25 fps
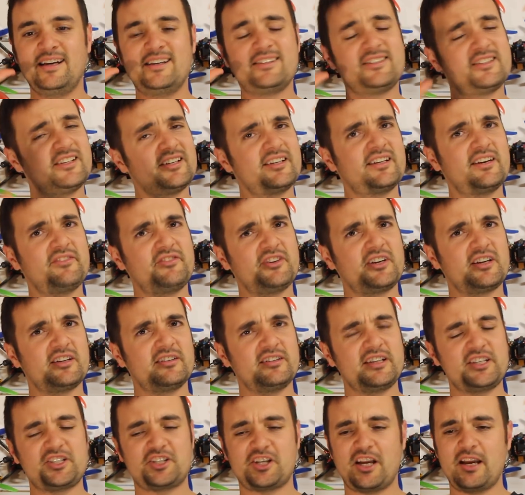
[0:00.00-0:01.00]
It's
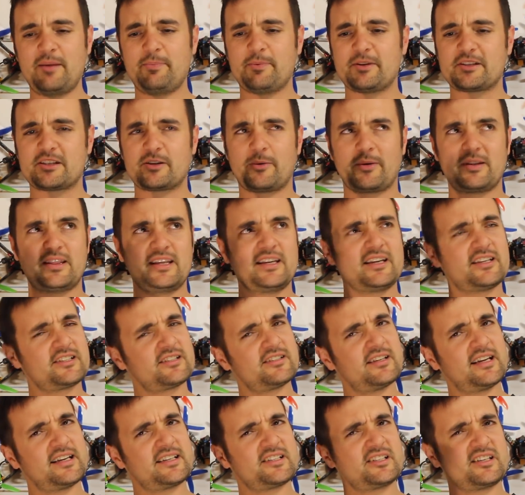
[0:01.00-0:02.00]
significantly cheaper, so I think
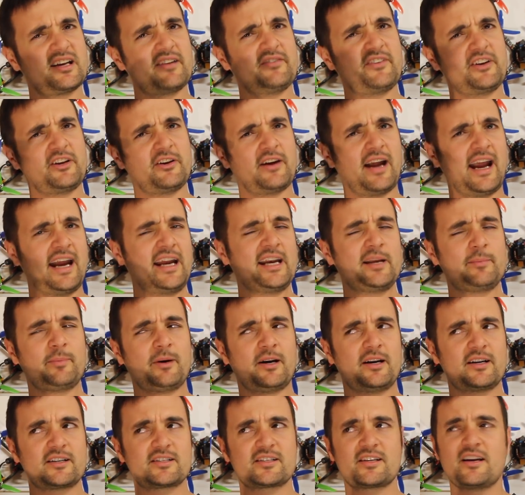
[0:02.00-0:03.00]
it's like 70 or 80
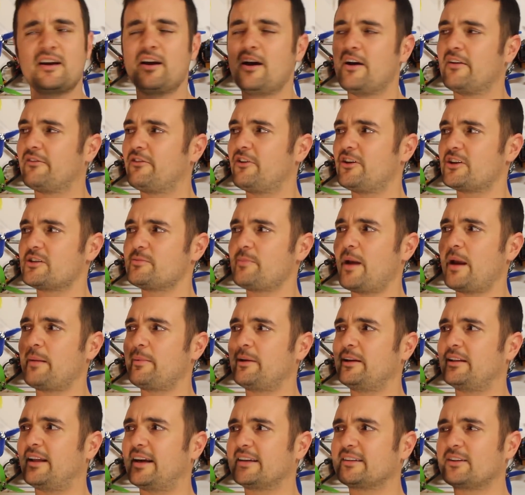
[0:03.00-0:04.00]
bucks versus
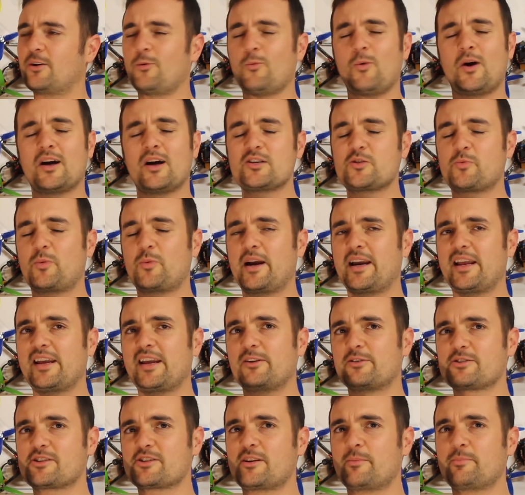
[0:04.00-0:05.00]
maybe like the 120
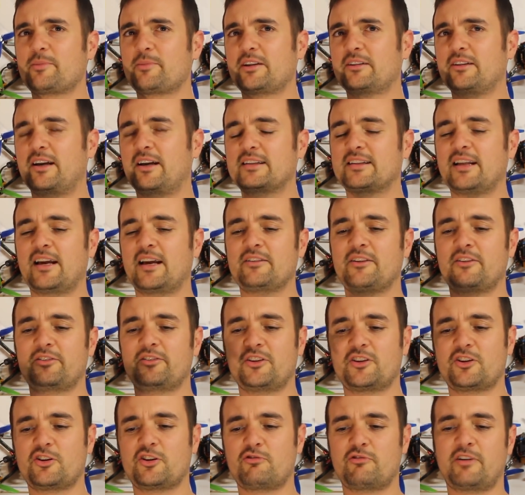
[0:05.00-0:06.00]
or something like that that
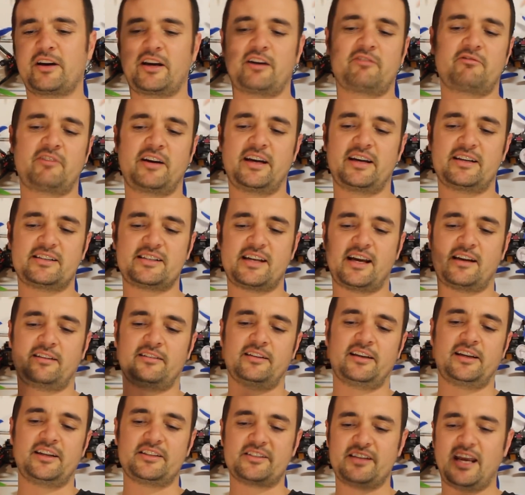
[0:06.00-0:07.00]
the Korea
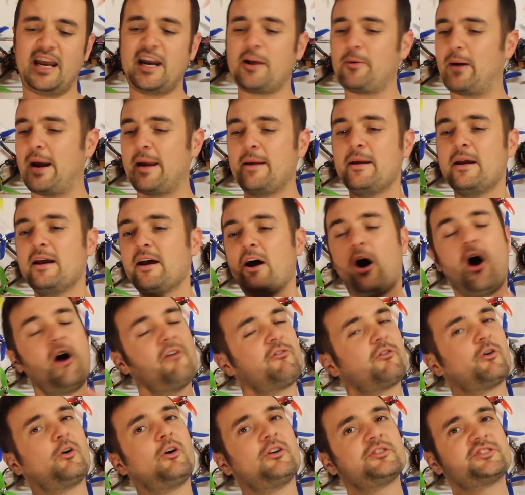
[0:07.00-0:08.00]
Talon is. Anyway,
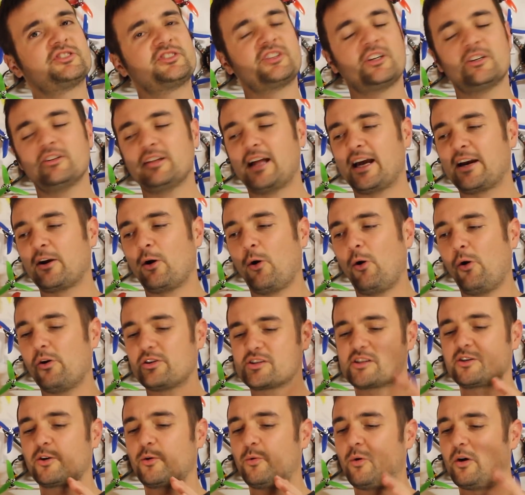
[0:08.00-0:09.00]
overall still an
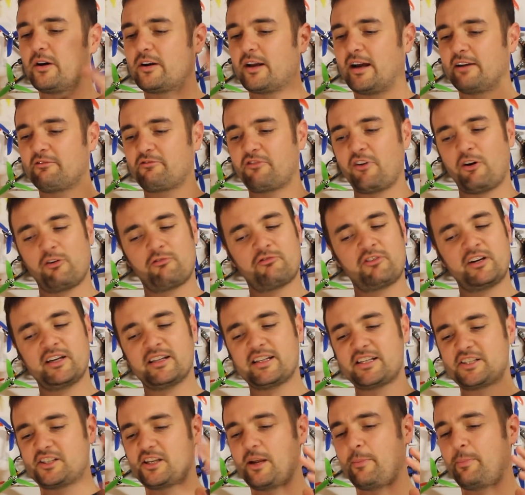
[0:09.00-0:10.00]
awesome quad. I felt
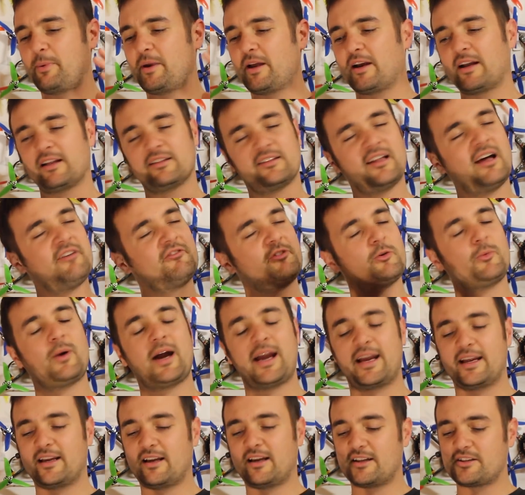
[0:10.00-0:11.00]
really zippy and I love the
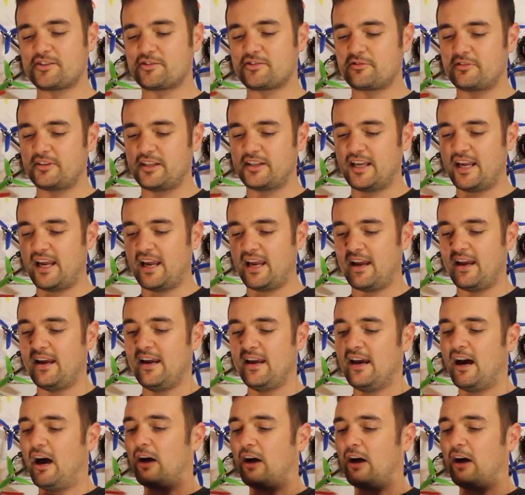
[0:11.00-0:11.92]
way it cuts through the air.